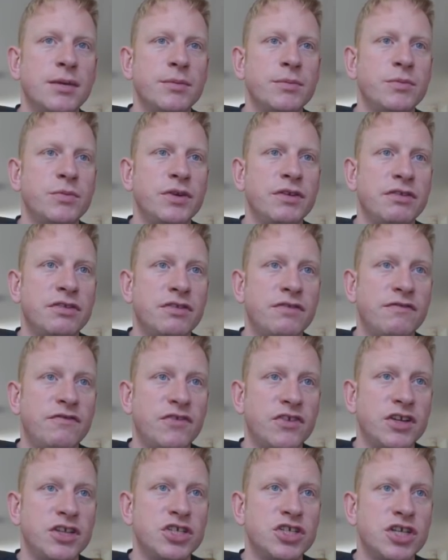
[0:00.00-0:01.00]
with
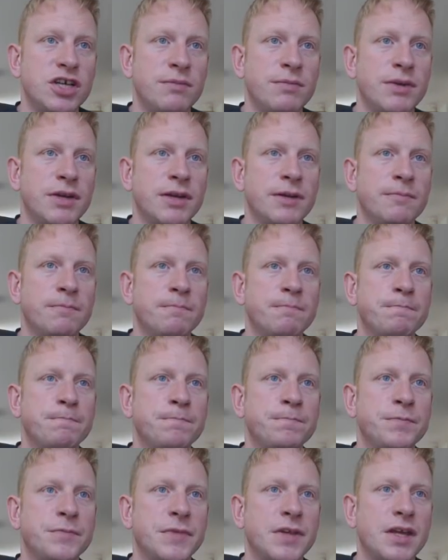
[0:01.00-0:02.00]
free shipping.
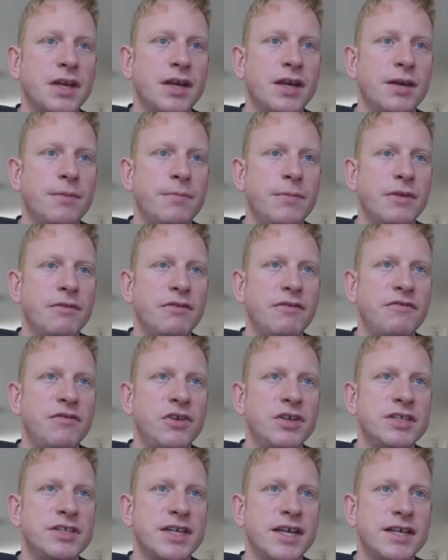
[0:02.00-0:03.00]
They were
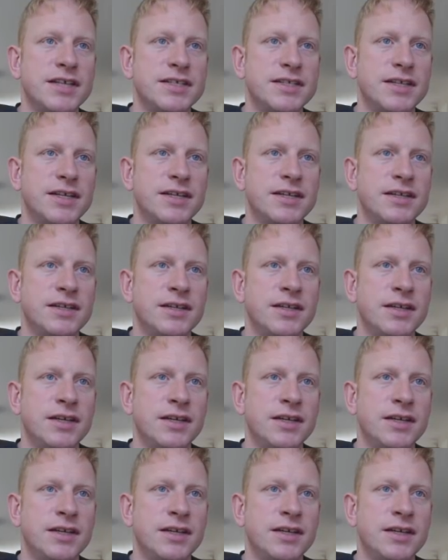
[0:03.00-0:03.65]
fully tested.